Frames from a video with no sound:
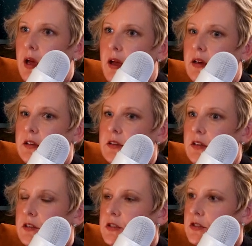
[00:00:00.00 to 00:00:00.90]
And
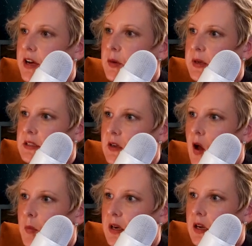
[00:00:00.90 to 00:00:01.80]
you just try to be as
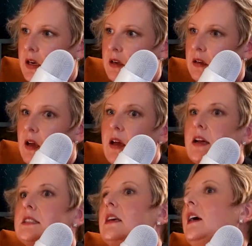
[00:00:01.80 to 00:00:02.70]
accommodating
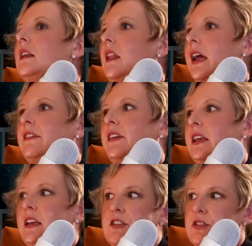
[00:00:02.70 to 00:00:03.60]
because life
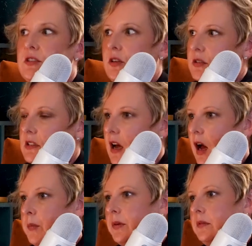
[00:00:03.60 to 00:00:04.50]
and issues don't
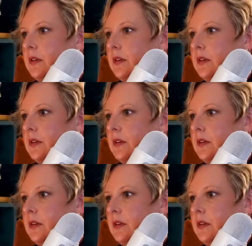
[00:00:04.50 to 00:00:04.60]
stop,